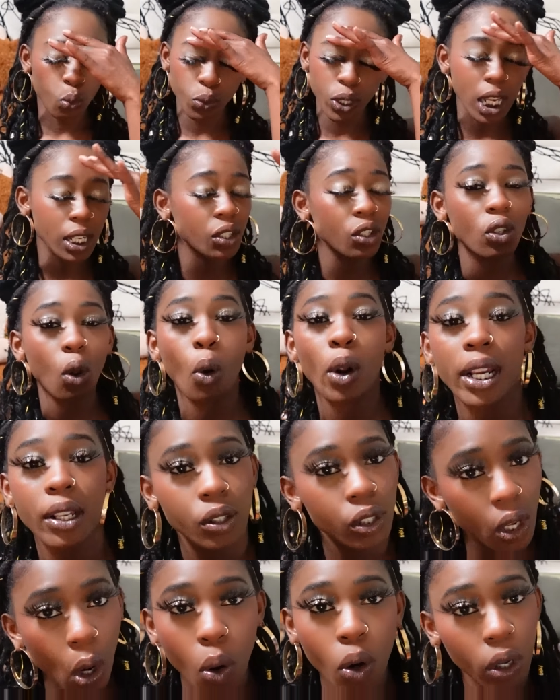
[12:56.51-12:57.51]
This story is
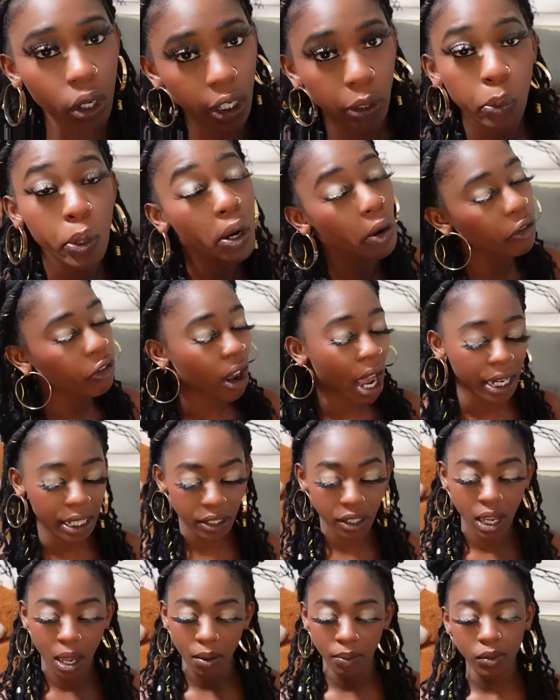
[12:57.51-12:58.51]
so good. We are finding
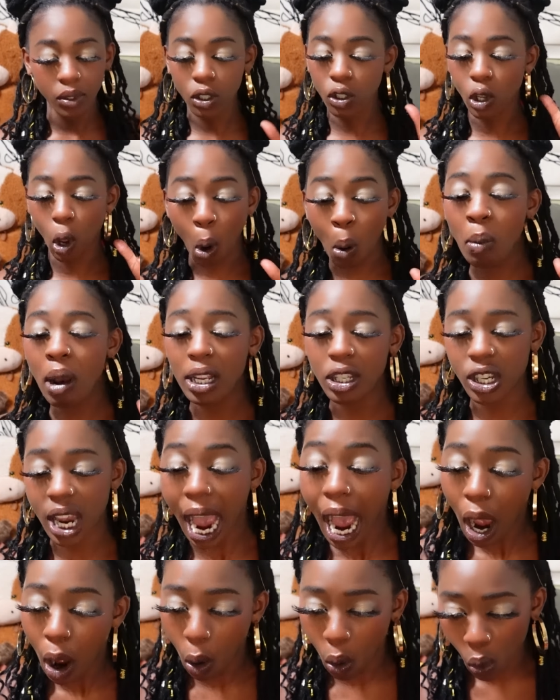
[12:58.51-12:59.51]
so much
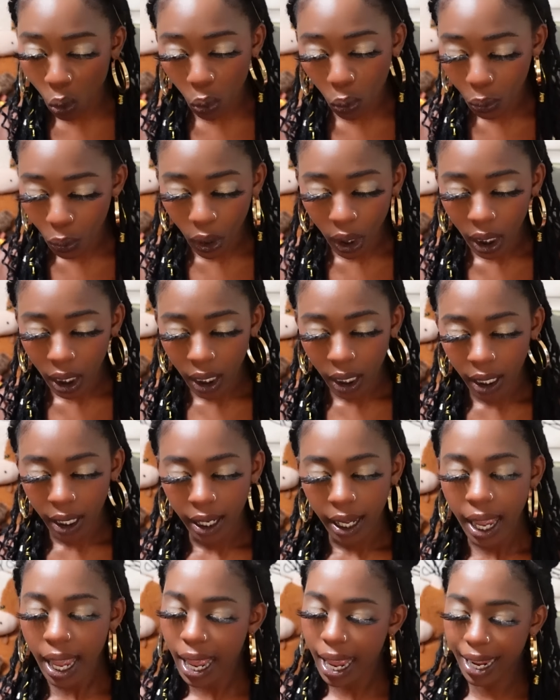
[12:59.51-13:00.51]
out.
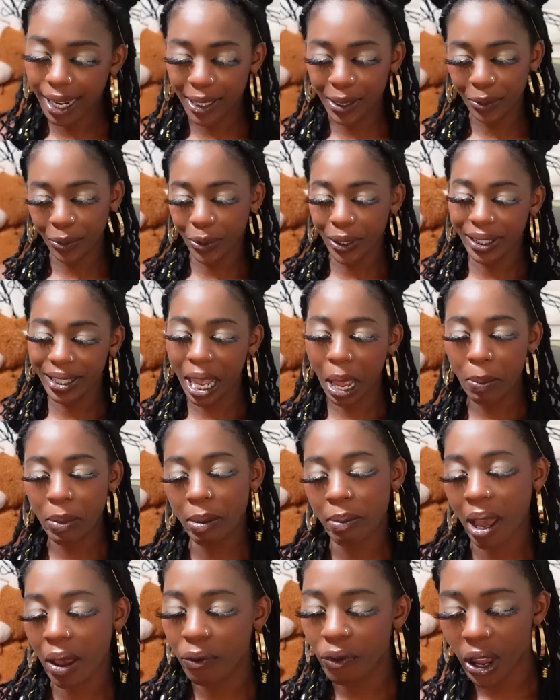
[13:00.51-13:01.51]
Hey, wouldn't I be my